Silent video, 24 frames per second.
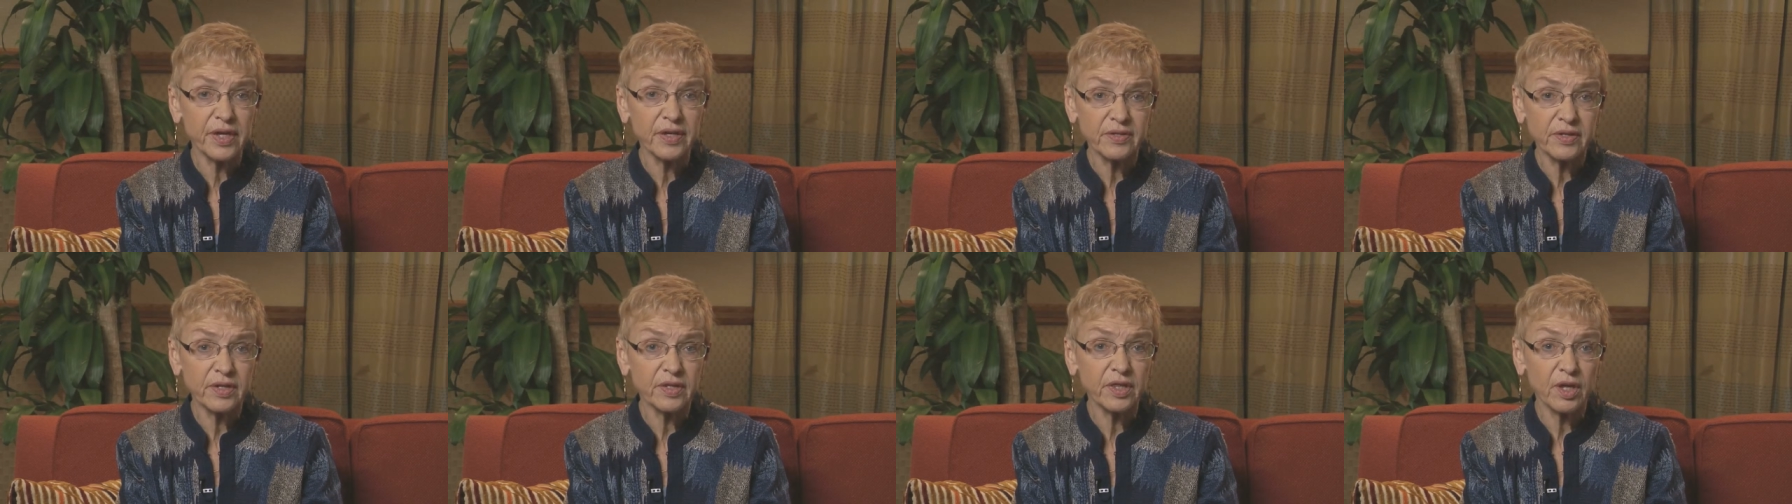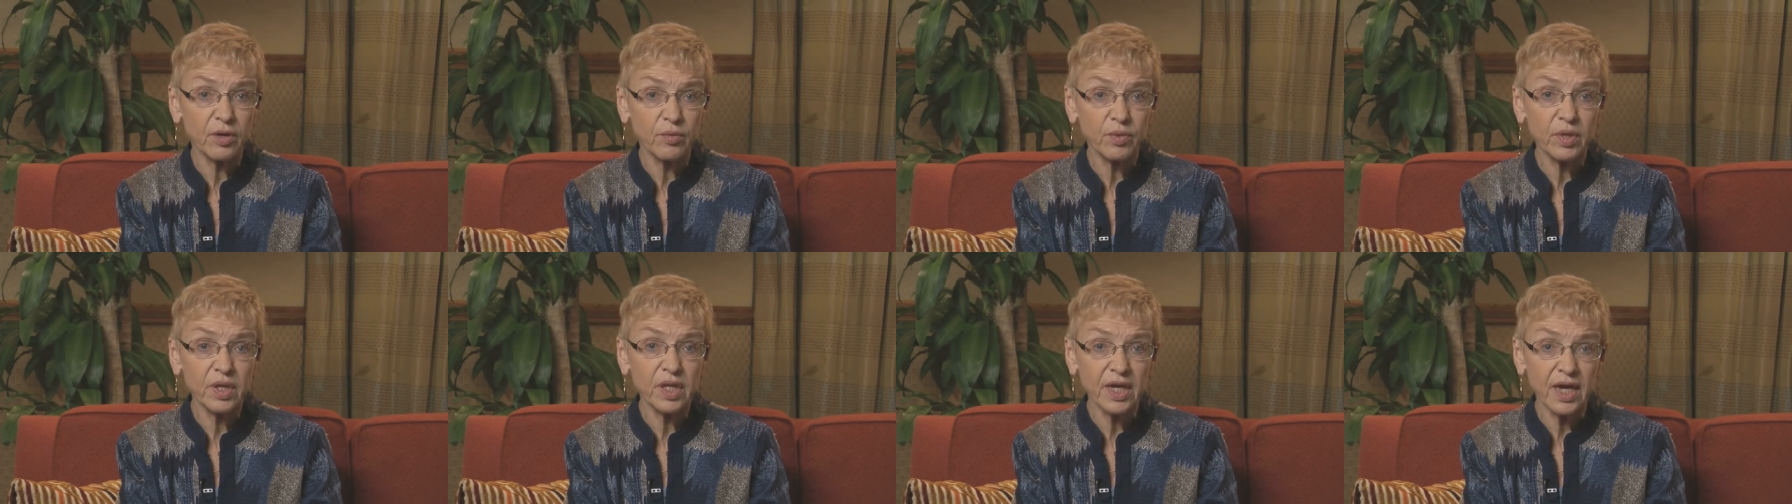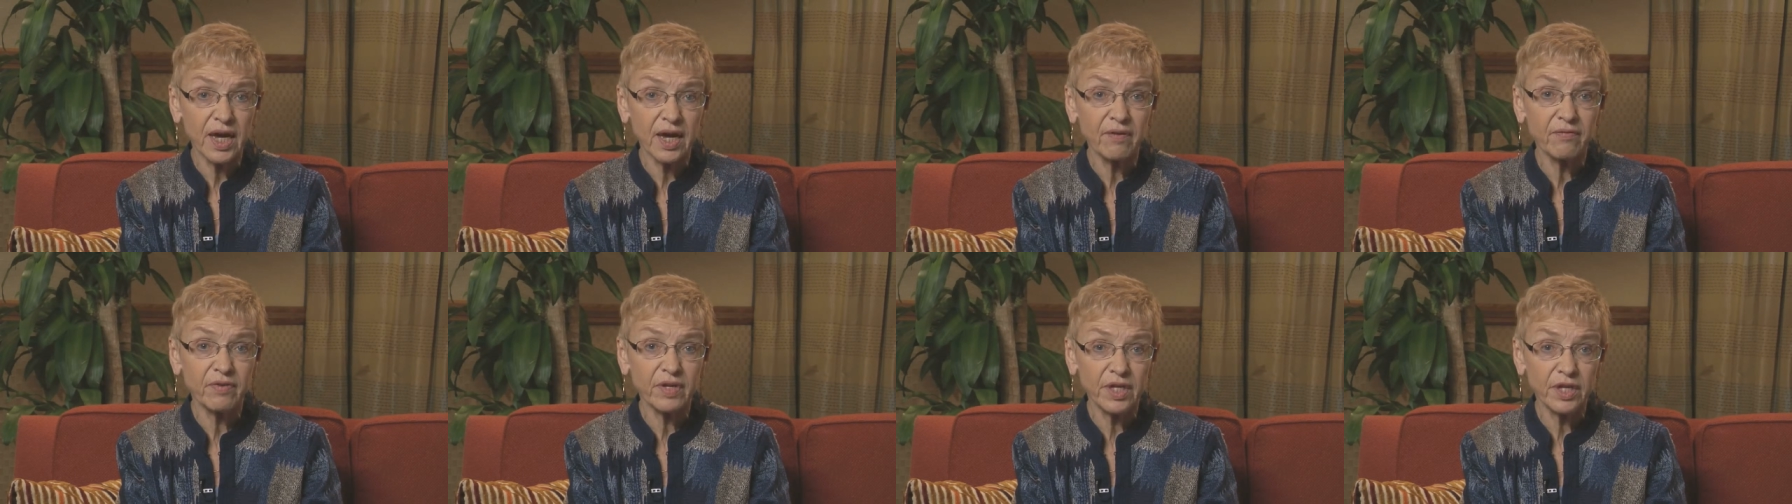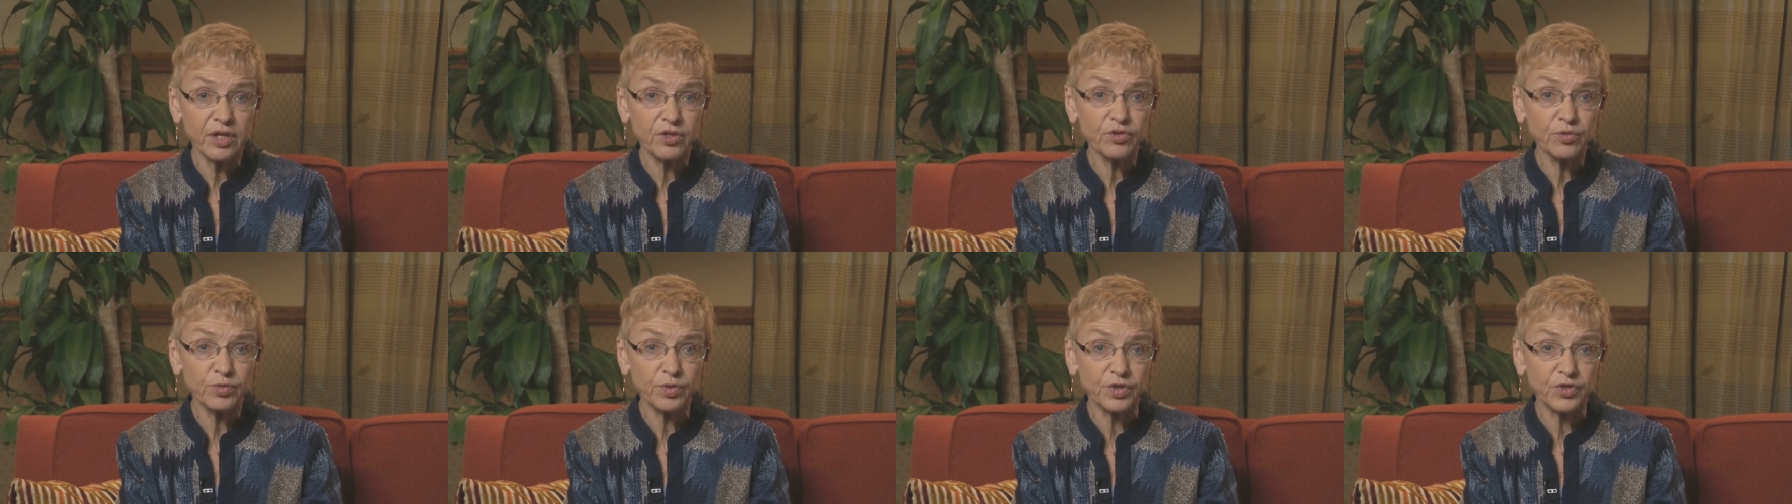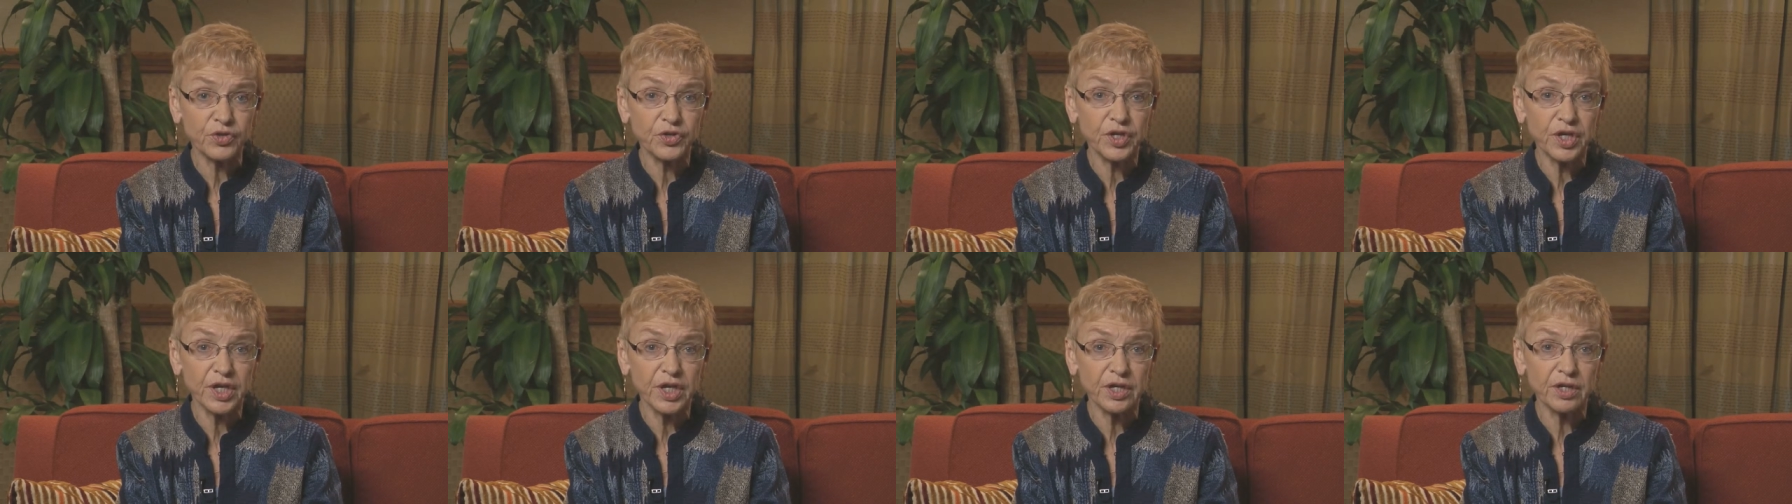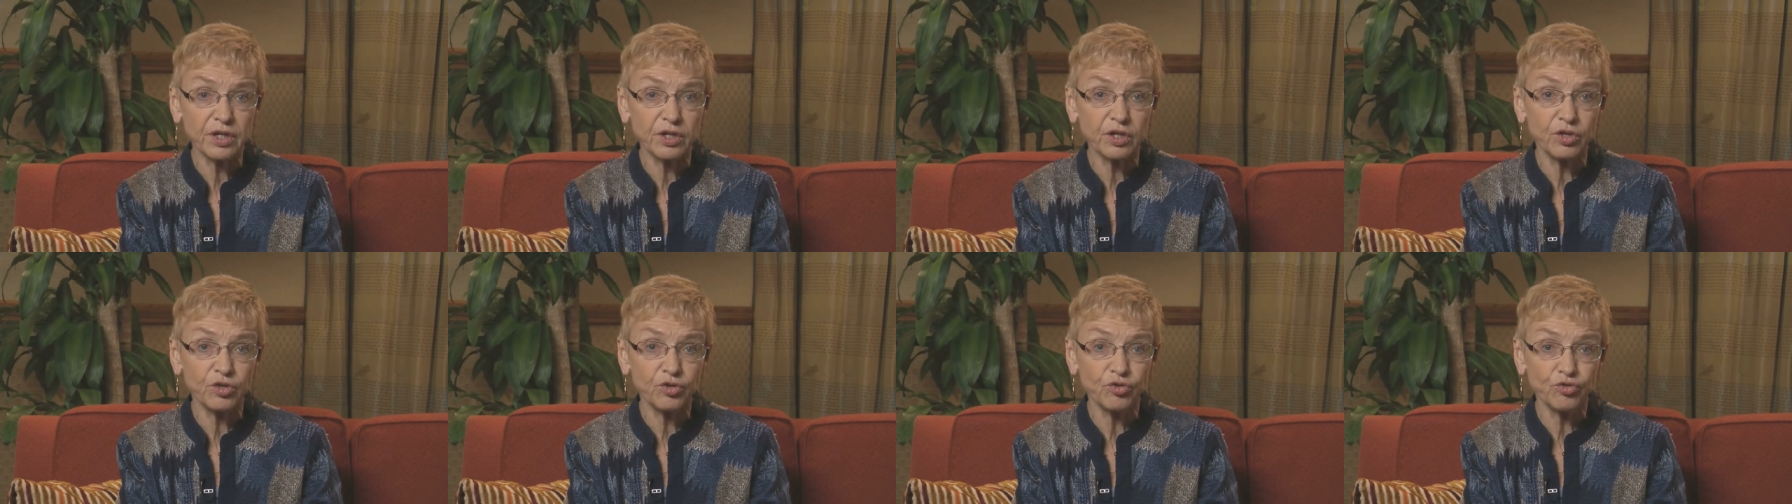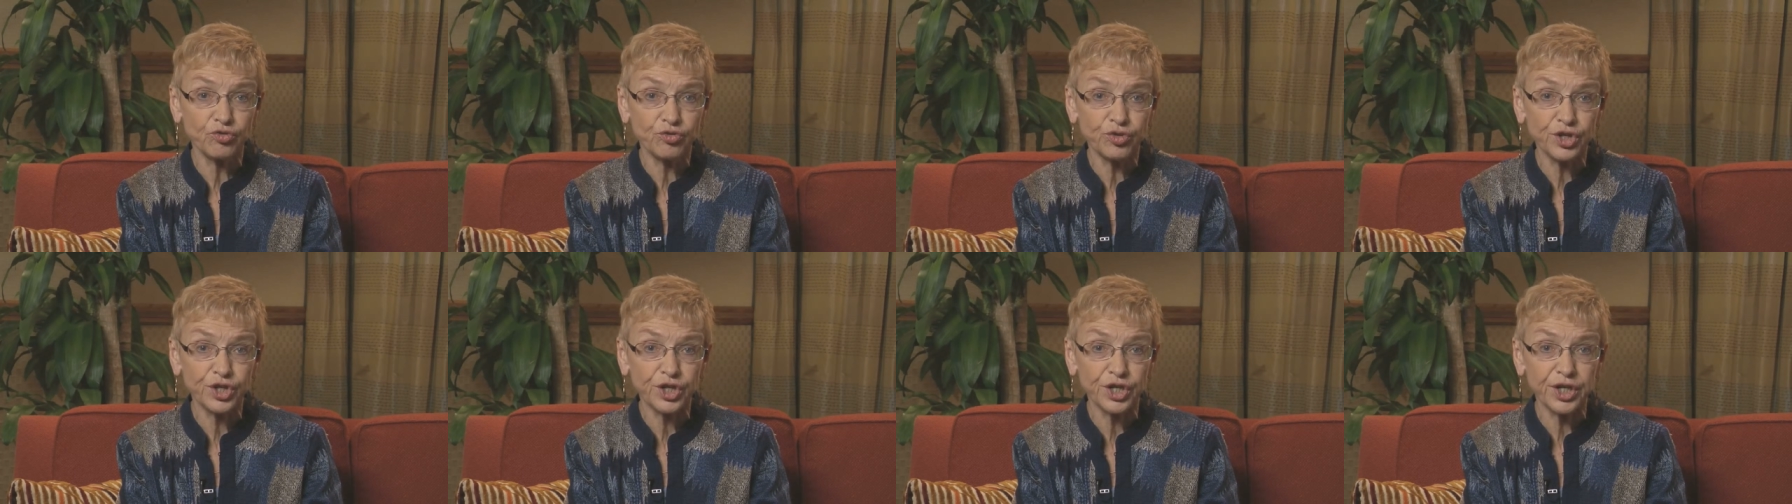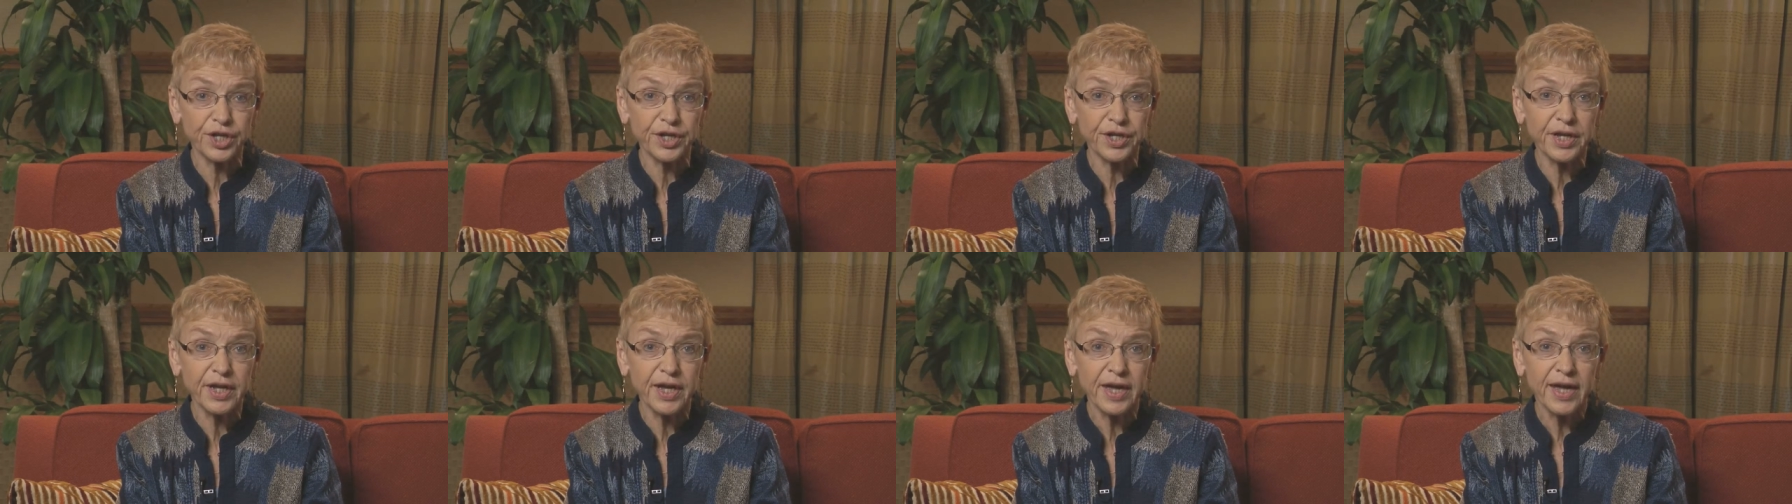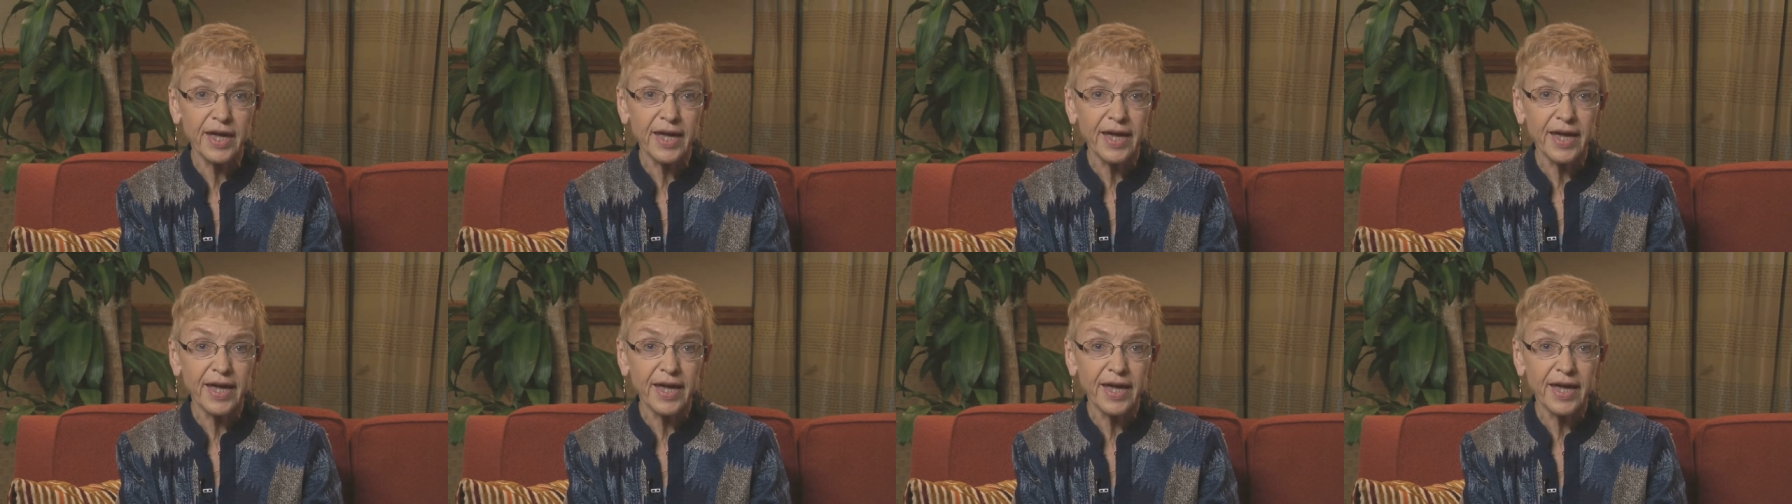is that they really have an interest in nutrition